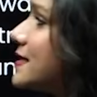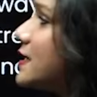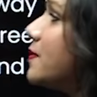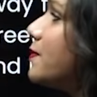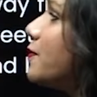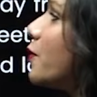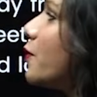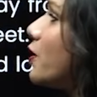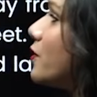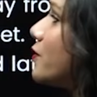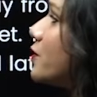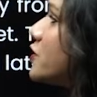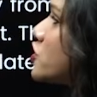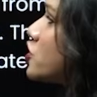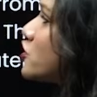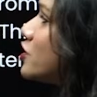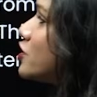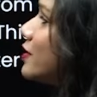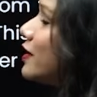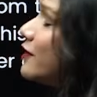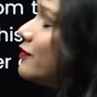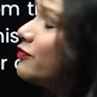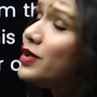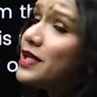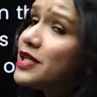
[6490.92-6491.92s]
the ball was
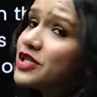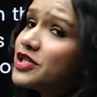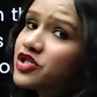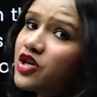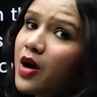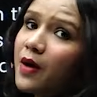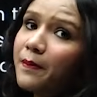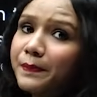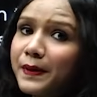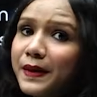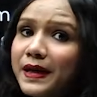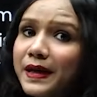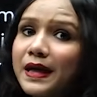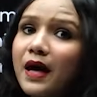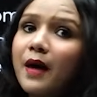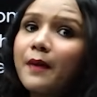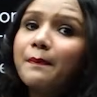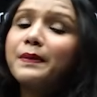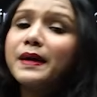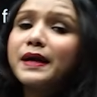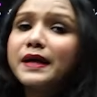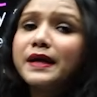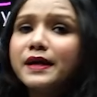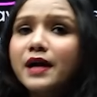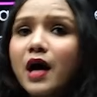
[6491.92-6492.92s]
cheerfully jumping up
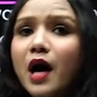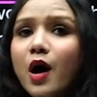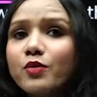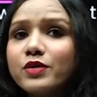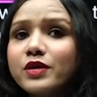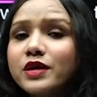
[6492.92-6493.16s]
and down.